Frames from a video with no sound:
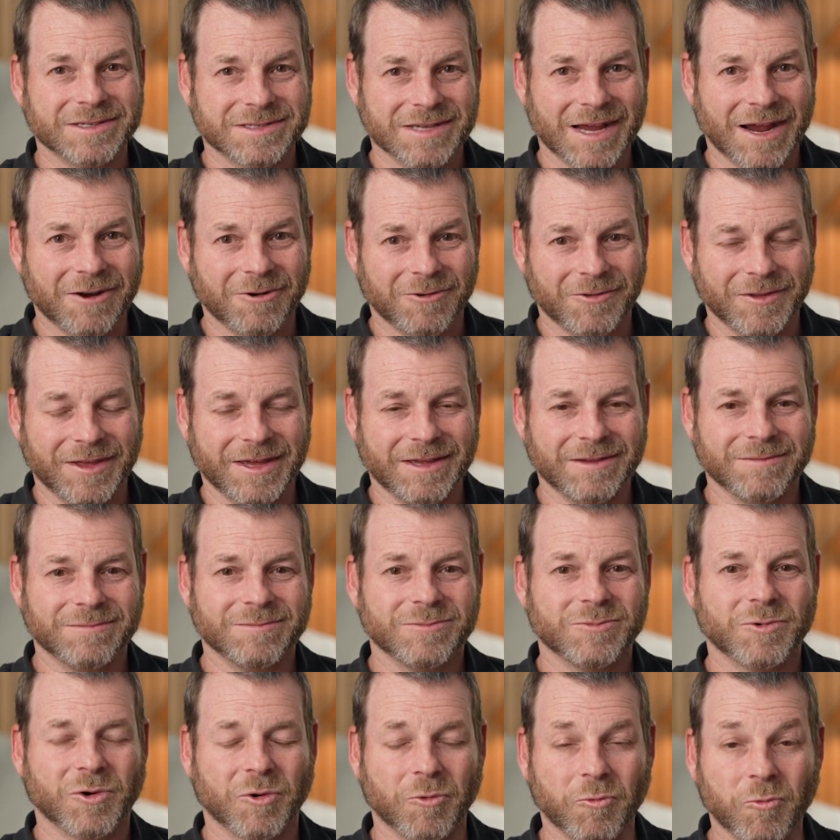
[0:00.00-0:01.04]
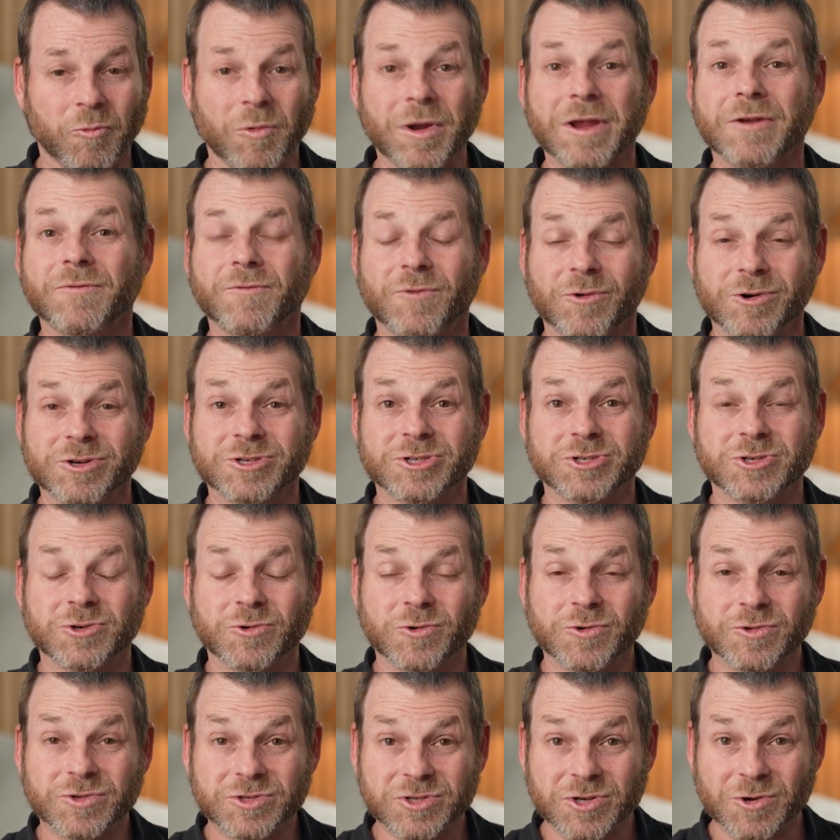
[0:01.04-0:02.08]
not only reinforces
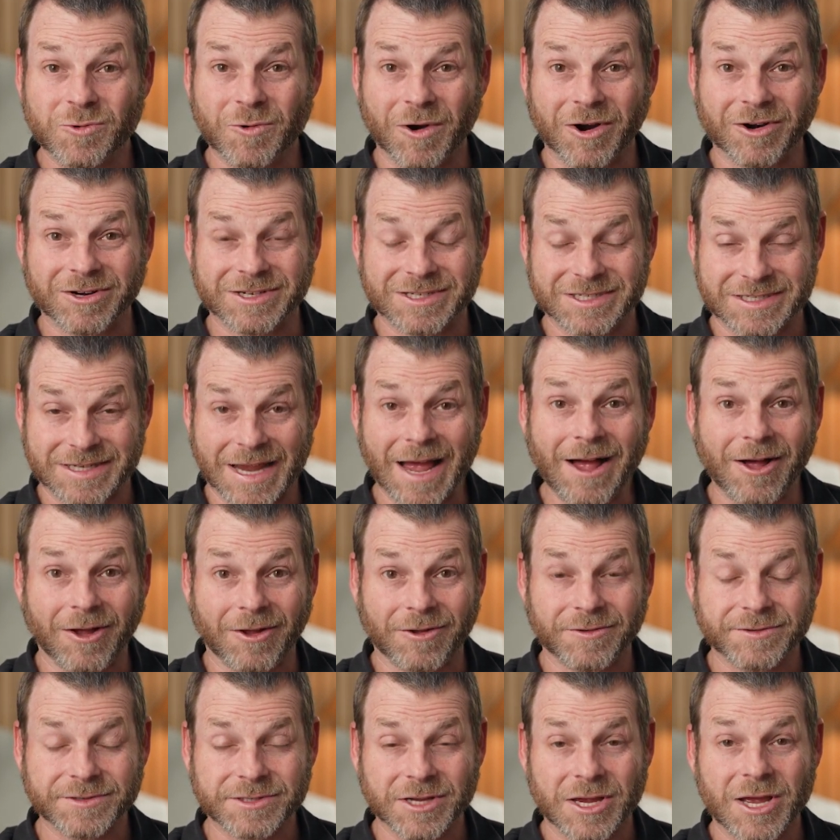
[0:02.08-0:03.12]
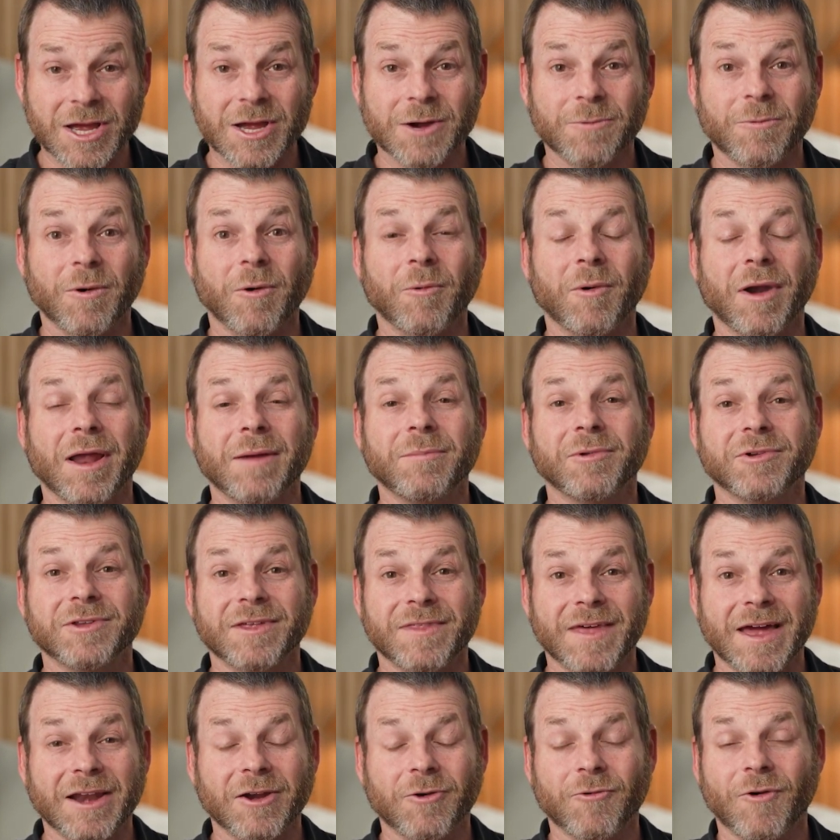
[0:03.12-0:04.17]
truths to ourselves, where we're able to
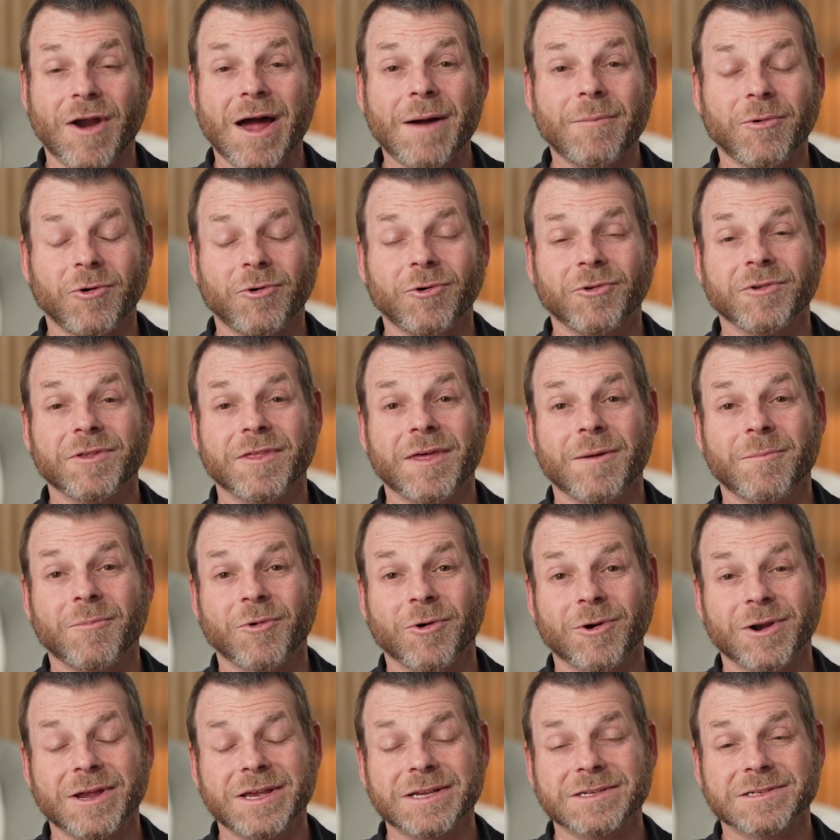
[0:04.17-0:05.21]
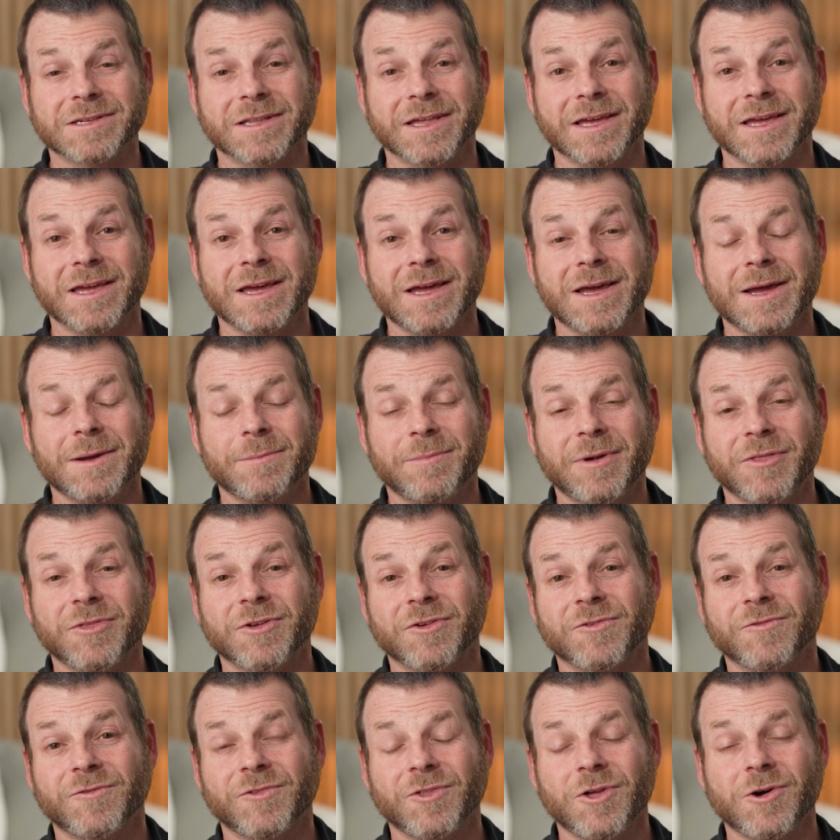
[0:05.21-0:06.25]
then grab a hold of them more easily, but
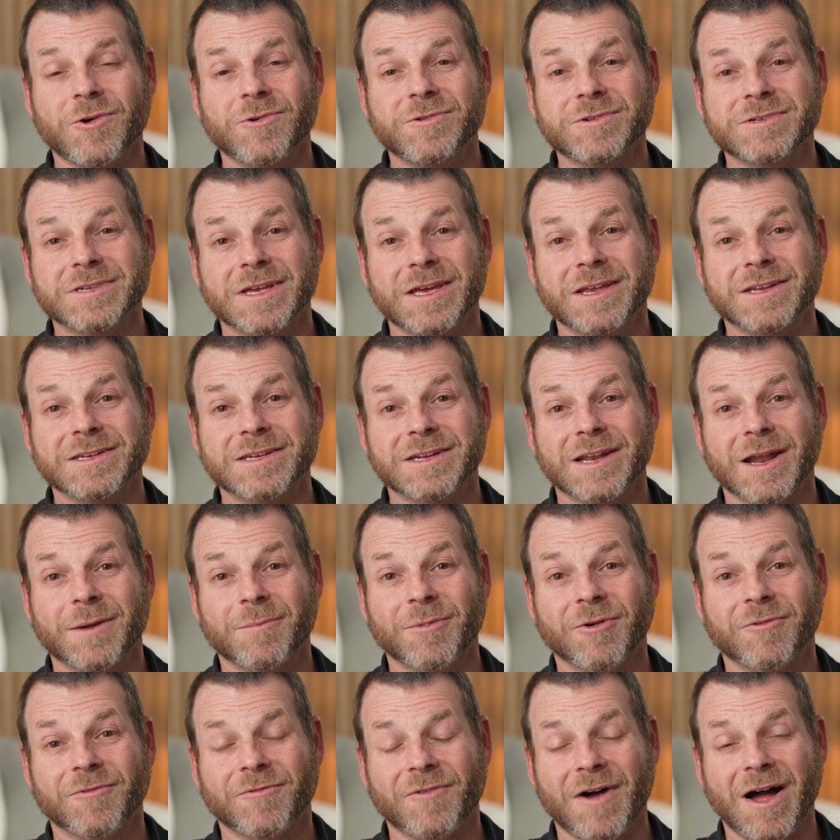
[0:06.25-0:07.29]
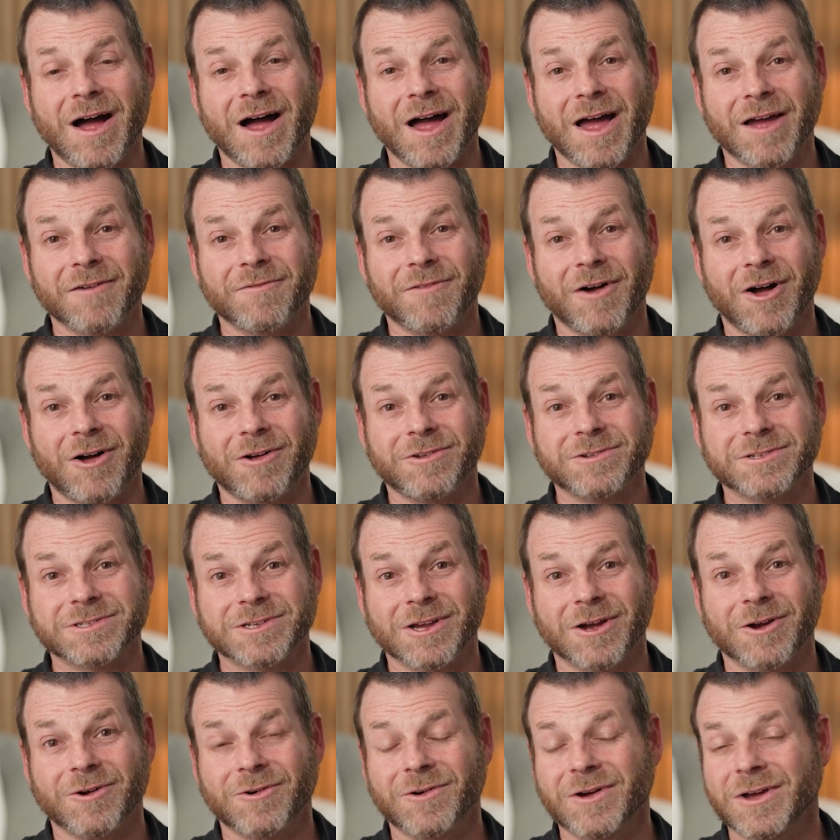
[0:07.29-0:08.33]
this flows into number 5
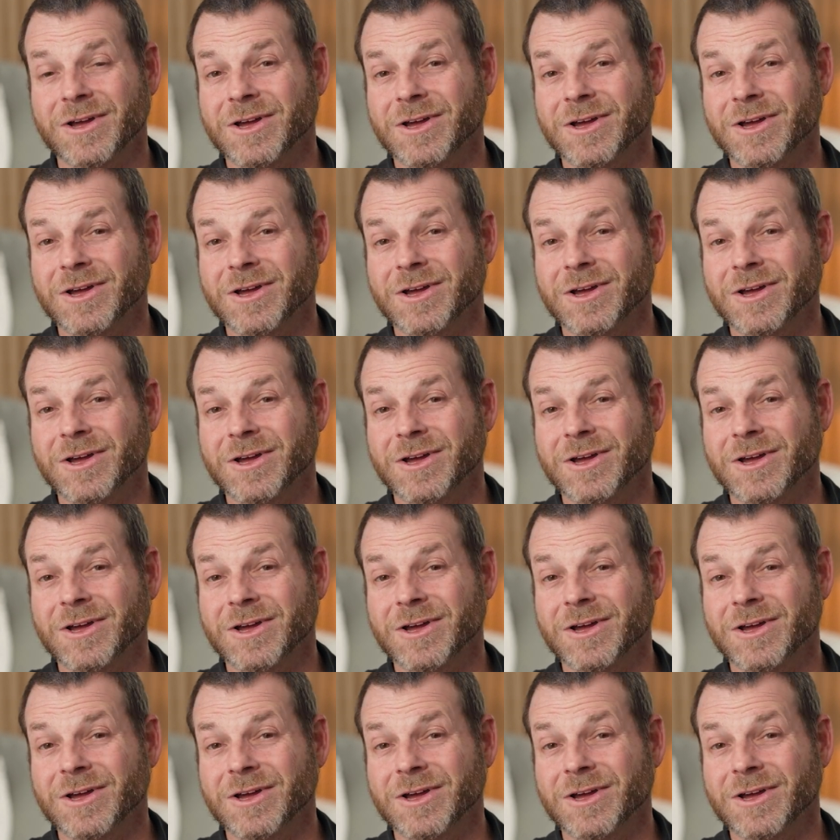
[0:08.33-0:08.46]
also.